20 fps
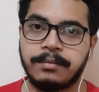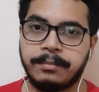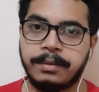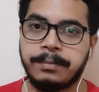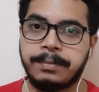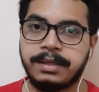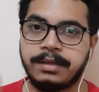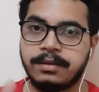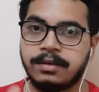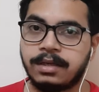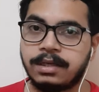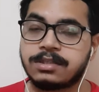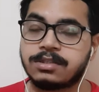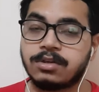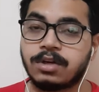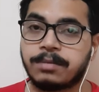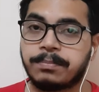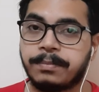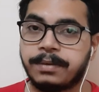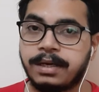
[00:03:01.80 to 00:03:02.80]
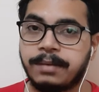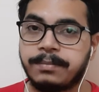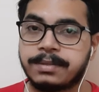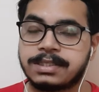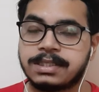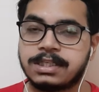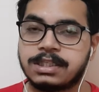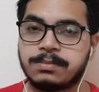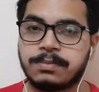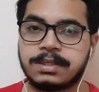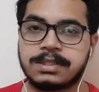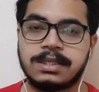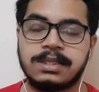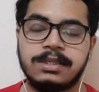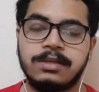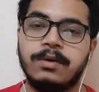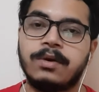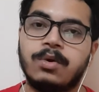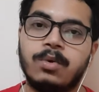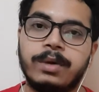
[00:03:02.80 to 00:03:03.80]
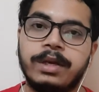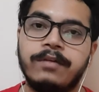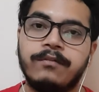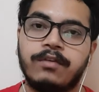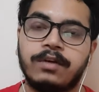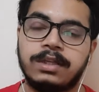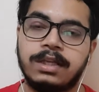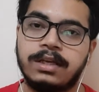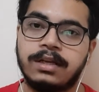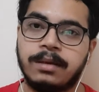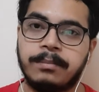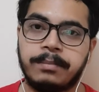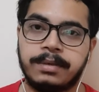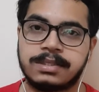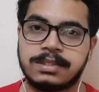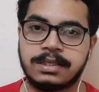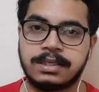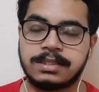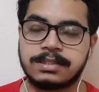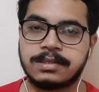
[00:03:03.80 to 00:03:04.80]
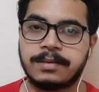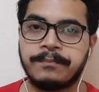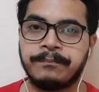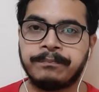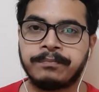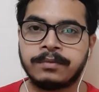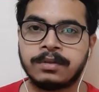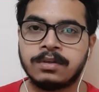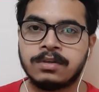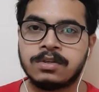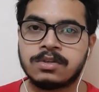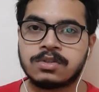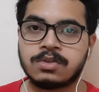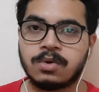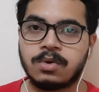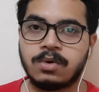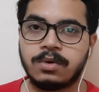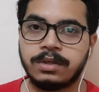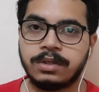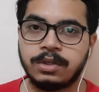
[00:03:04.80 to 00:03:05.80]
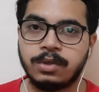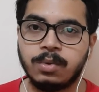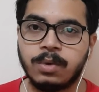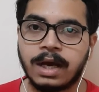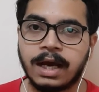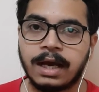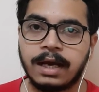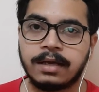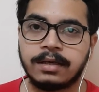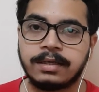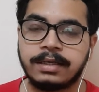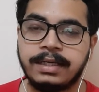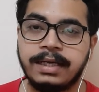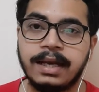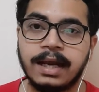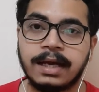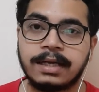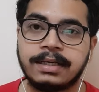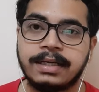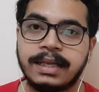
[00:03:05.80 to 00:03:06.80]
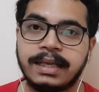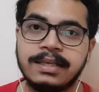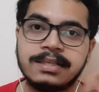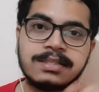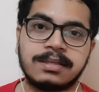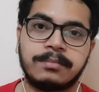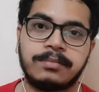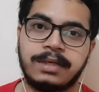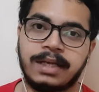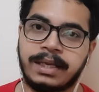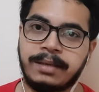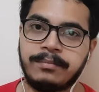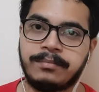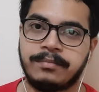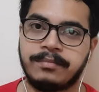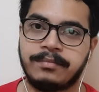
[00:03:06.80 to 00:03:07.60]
Maybe it's not for number series puzzle, you are going for the number series. So you are taking some time.